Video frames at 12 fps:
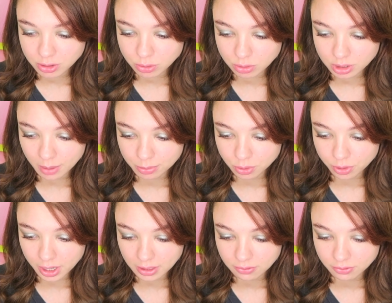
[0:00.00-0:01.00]
grow up, I
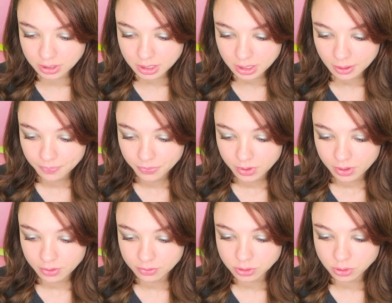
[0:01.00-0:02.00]
play with
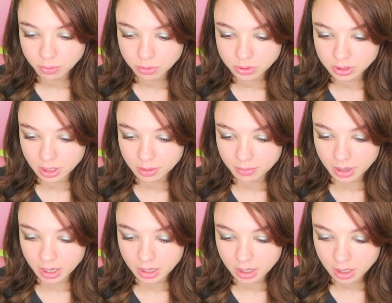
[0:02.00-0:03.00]
them and everything
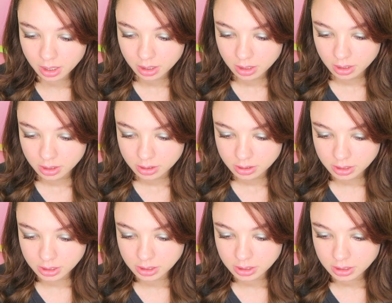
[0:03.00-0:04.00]
is okay.
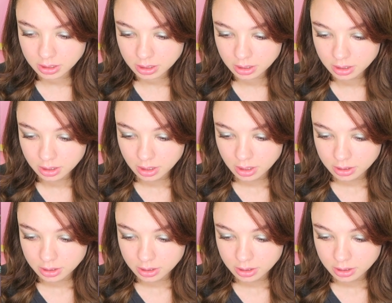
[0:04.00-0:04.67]
And